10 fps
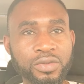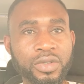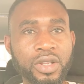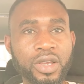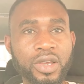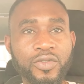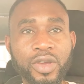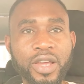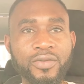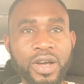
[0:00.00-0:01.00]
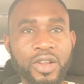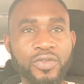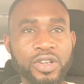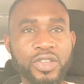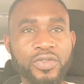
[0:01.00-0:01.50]
If you gained value for this
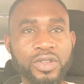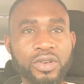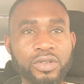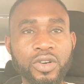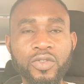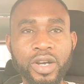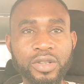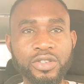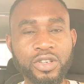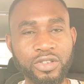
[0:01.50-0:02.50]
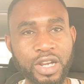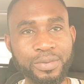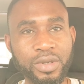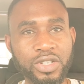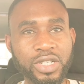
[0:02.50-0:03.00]
video, don't forget to subscribe to this
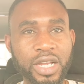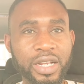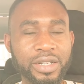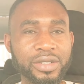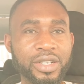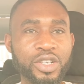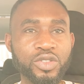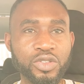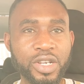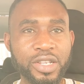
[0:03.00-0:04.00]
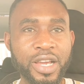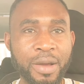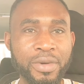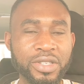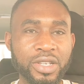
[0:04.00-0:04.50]
channel to join the amazing
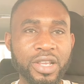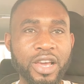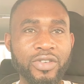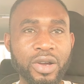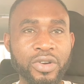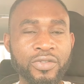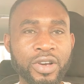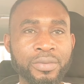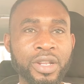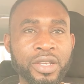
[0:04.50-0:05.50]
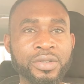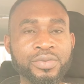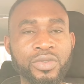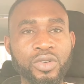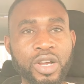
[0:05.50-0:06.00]
Evergreen family. You can
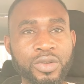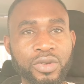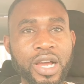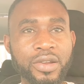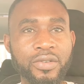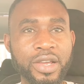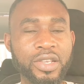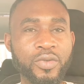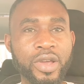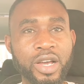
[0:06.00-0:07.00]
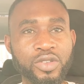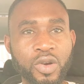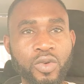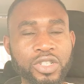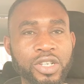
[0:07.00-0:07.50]
do that right away as you're watching.
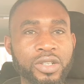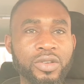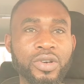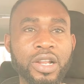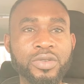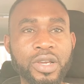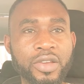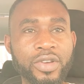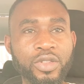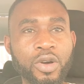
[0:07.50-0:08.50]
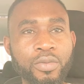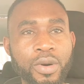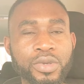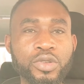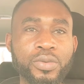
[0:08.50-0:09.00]
You can also give a thumb up so YouTube
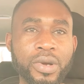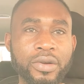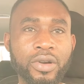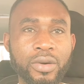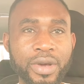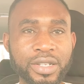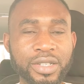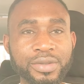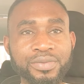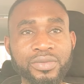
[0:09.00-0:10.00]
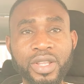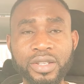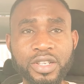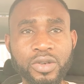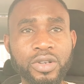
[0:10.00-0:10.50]
can recommend this
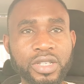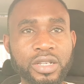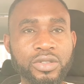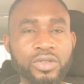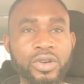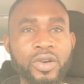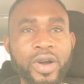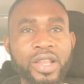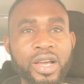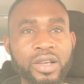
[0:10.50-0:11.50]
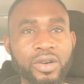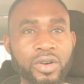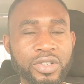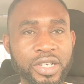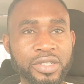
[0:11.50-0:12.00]
content to a wider
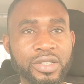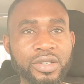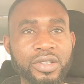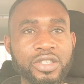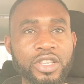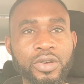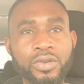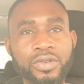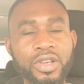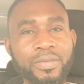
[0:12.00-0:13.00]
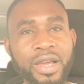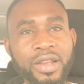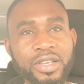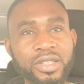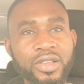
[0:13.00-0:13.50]
audience. See you in my next
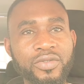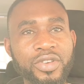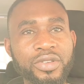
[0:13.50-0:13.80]
video.